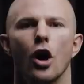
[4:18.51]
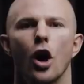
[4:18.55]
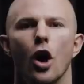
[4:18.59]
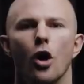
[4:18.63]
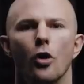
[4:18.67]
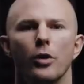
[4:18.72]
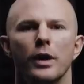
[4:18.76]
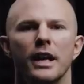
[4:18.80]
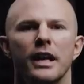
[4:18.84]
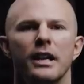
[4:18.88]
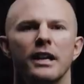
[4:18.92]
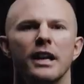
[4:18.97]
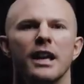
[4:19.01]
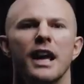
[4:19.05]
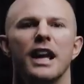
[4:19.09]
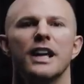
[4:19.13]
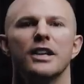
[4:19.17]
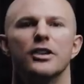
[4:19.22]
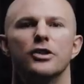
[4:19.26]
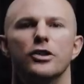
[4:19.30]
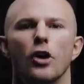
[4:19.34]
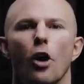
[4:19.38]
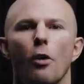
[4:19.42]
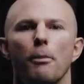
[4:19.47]
Own it,
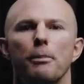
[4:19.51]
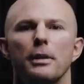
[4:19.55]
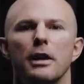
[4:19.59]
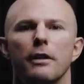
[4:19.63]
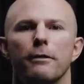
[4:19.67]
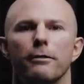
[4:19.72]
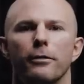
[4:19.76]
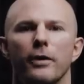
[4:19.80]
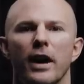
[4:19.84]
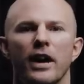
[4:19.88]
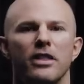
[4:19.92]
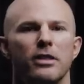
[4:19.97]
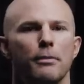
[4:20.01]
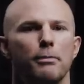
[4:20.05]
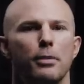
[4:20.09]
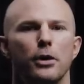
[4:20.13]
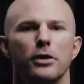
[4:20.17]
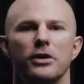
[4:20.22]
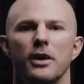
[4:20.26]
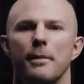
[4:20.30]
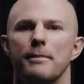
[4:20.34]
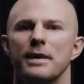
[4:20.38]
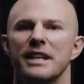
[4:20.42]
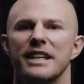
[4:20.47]
and don't be afraid to put
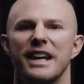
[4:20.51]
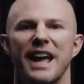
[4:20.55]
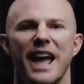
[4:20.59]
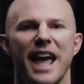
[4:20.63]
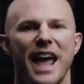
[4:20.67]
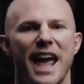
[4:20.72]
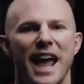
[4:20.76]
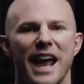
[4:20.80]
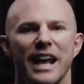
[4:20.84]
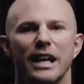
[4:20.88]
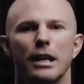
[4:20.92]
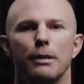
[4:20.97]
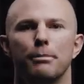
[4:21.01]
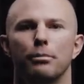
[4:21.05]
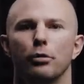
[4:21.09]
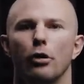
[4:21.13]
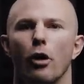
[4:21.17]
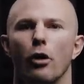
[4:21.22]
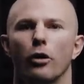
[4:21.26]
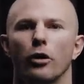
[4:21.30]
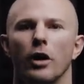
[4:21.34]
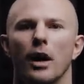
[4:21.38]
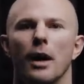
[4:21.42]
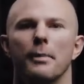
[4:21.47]
them into any
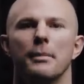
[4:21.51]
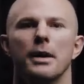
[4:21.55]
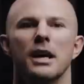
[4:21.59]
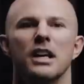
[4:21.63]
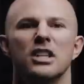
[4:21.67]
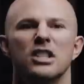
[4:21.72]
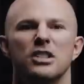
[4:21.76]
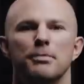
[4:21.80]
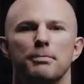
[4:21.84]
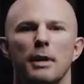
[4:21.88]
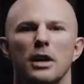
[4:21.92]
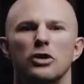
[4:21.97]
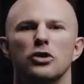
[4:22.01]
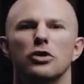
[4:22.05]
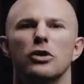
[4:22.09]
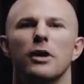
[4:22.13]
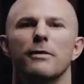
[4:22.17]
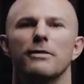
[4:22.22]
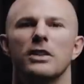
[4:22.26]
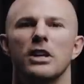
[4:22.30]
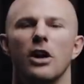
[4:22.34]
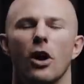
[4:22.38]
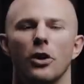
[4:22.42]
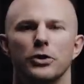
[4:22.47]
program, especially if
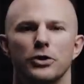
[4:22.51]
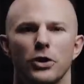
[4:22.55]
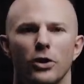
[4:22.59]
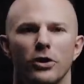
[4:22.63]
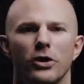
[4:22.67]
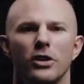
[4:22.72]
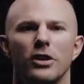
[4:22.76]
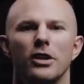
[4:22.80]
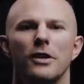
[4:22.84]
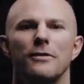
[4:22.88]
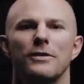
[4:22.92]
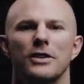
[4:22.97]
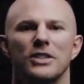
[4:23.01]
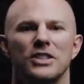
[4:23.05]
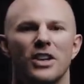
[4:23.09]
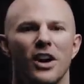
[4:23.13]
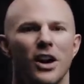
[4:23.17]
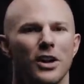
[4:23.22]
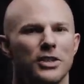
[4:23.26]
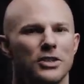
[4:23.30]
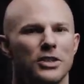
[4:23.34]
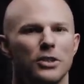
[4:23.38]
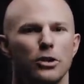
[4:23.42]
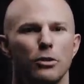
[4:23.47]
the alternative is
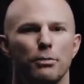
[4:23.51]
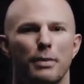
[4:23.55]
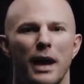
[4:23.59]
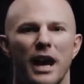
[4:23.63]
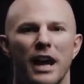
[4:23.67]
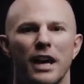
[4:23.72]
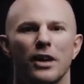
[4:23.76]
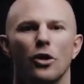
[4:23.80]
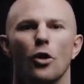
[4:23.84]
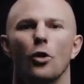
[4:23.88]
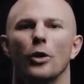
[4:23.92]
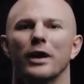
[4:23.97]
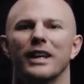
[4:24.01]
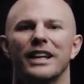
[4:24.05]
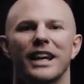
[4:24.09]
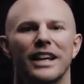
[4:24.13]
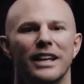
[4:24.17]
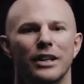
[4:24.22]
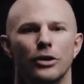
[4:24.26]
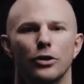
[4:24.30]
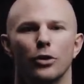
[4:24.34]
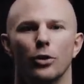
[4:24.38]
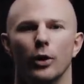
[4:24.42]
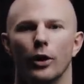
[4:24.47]
causing you pain or
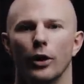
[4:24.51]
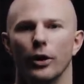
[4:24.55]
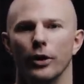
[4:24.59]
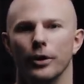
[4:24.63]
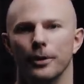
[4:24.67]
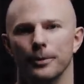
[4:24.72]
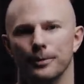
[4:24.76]
getting you hurt.